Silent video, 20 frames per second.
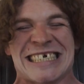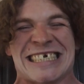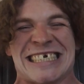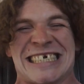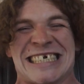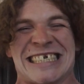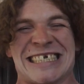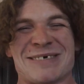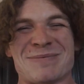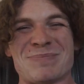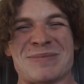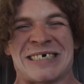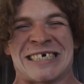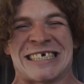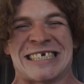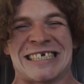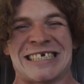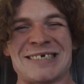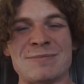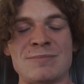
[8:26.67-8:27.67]
in a
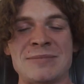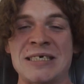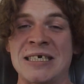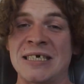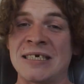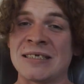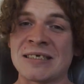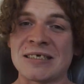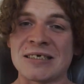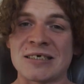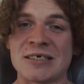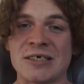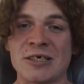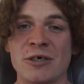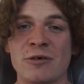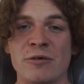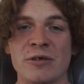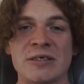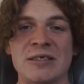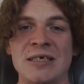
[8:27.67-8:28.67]
bite, my
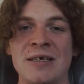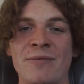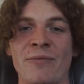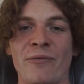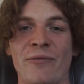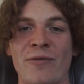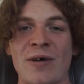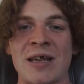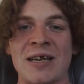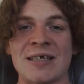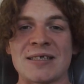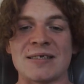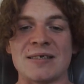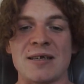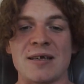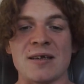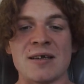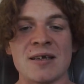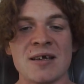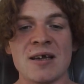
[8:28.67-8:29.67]
insecurity and
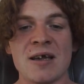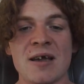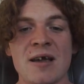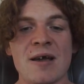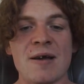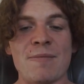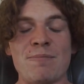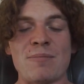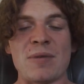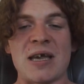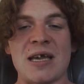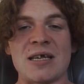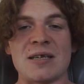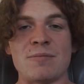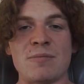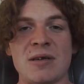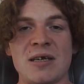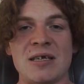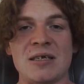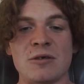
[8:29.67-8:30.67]
vanity made
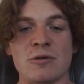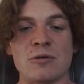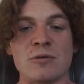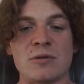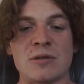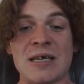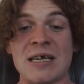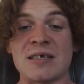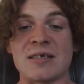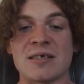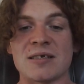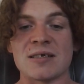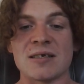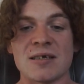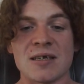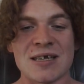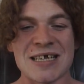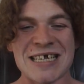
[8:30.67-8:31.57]
me do this.